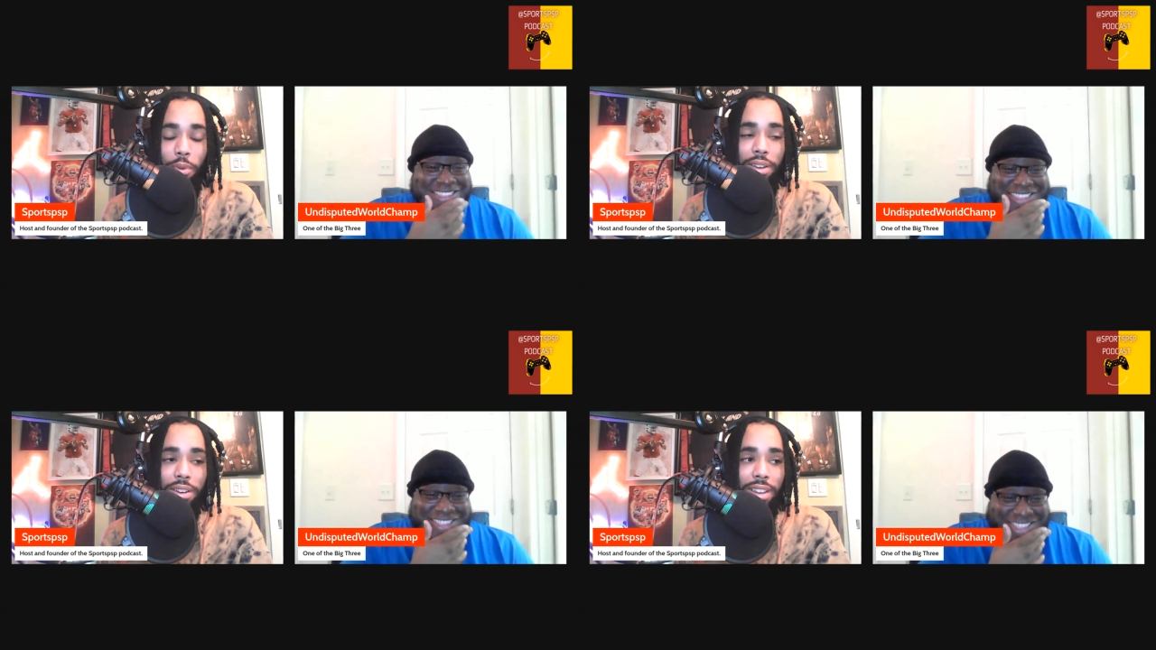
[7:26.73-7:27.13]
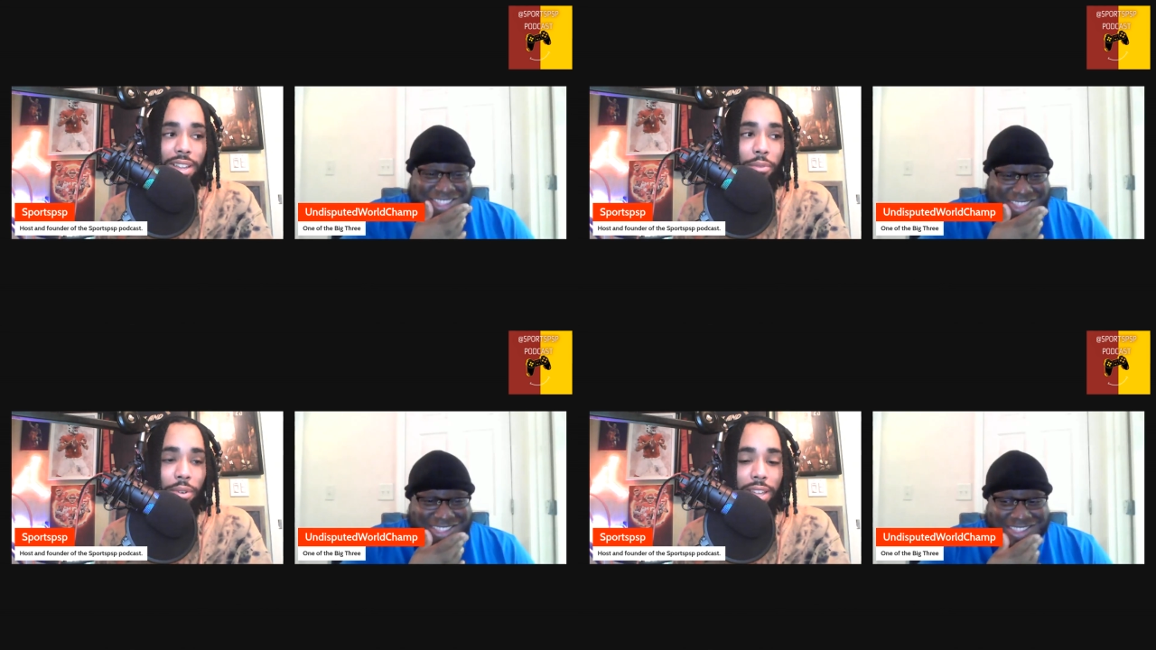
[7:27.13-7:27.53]

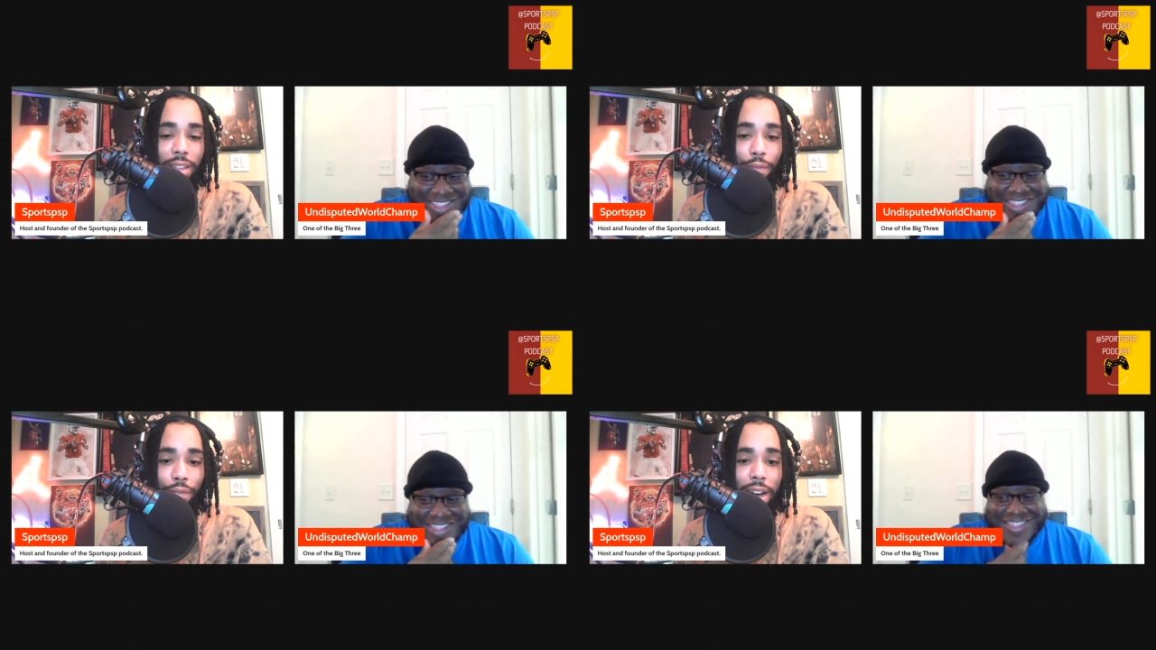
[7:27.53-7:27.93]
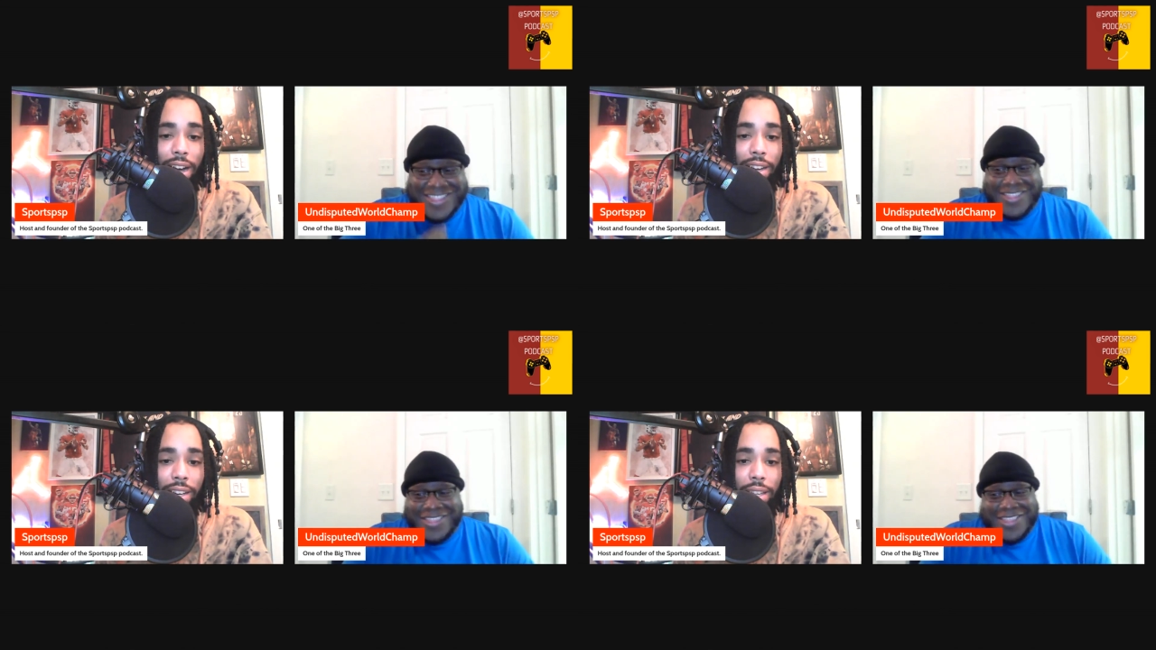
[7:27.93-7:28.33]
Speaker 1: when he, when he
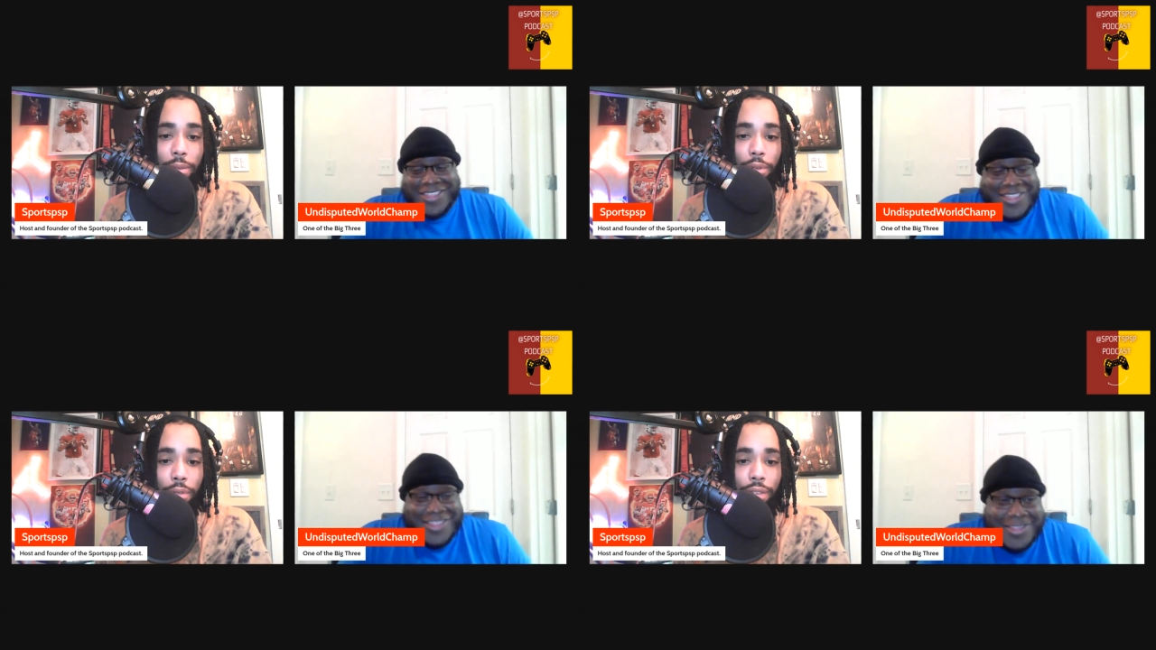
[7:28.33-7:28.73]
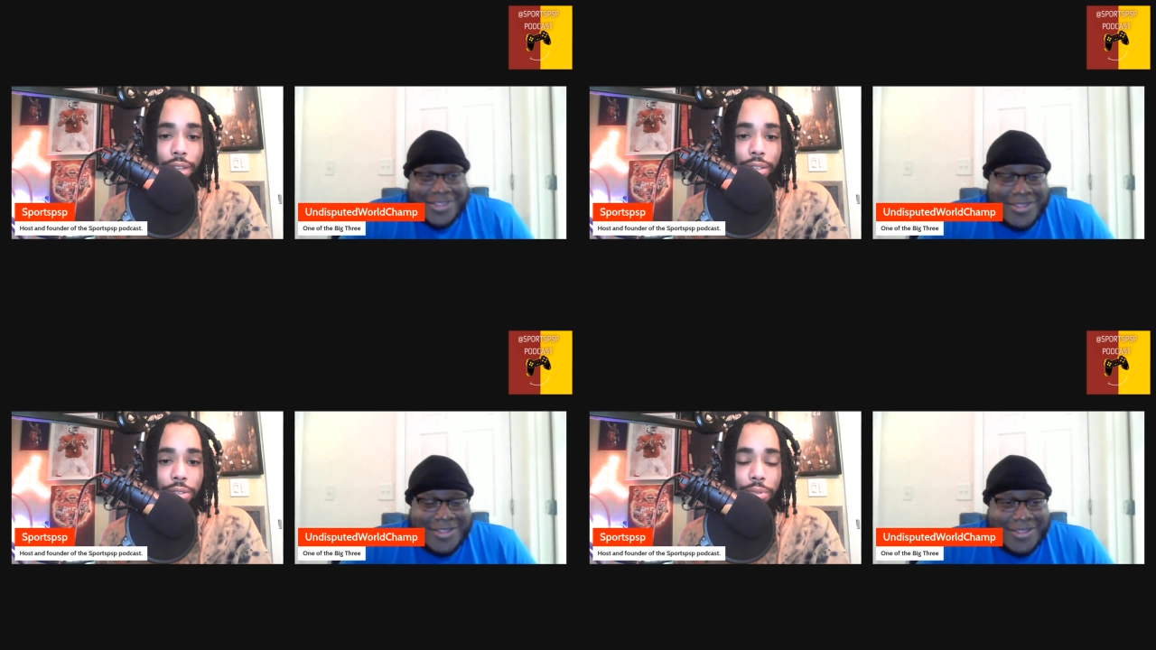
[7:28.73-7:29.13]
finally
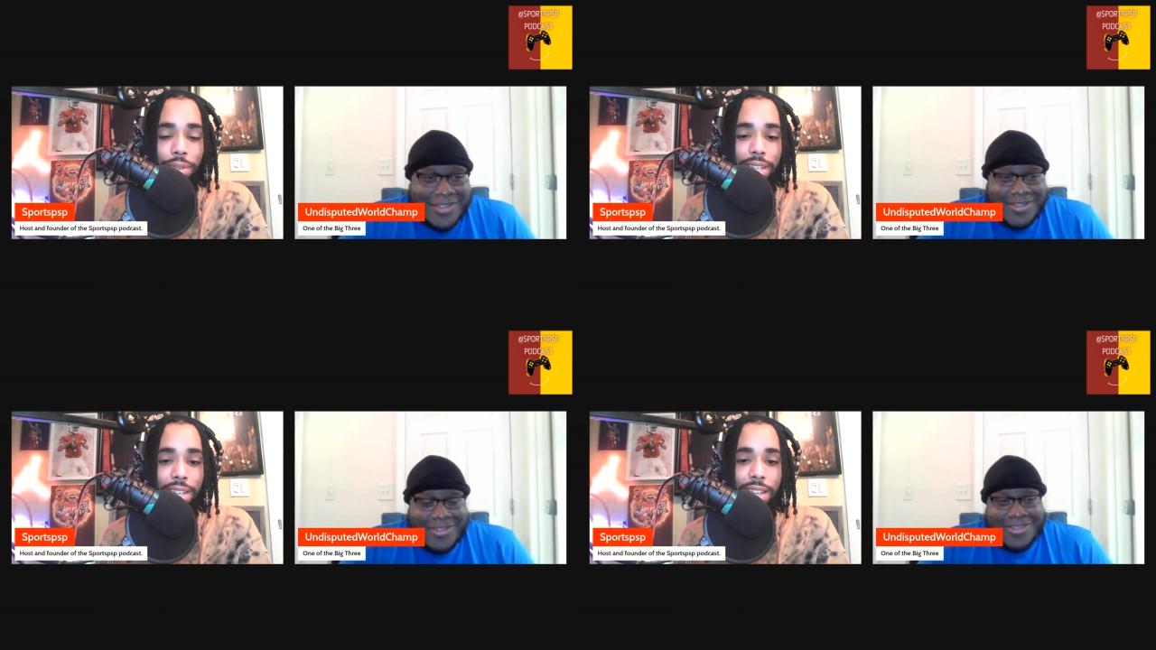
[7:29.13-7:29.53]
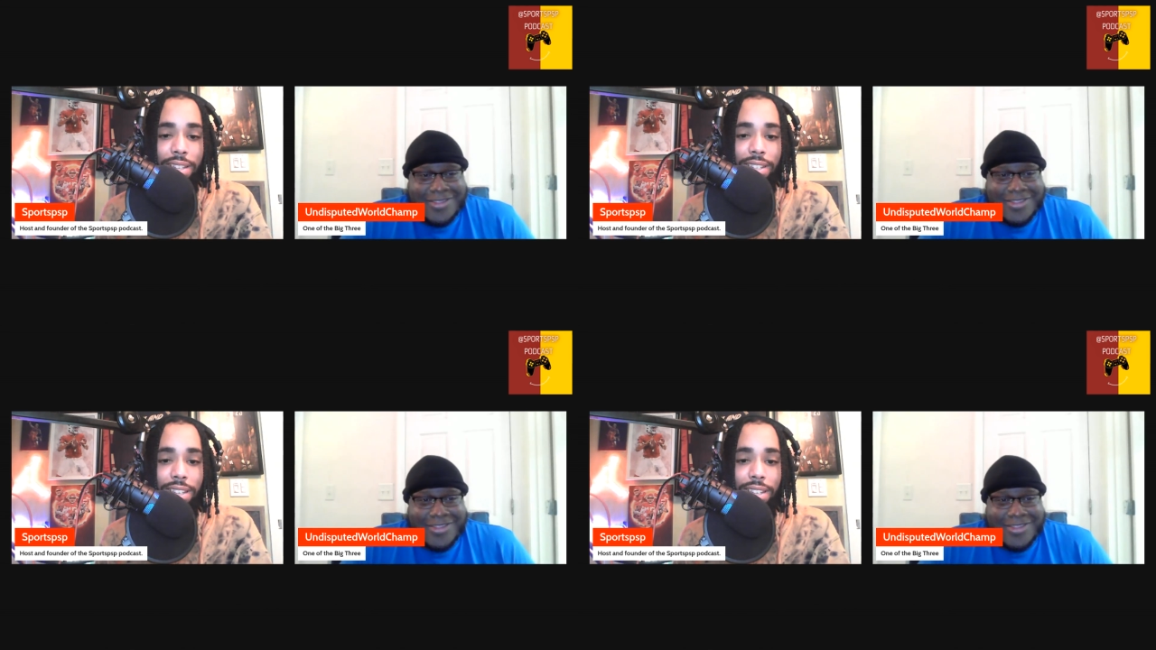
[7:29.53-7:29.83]
reveals who he is, and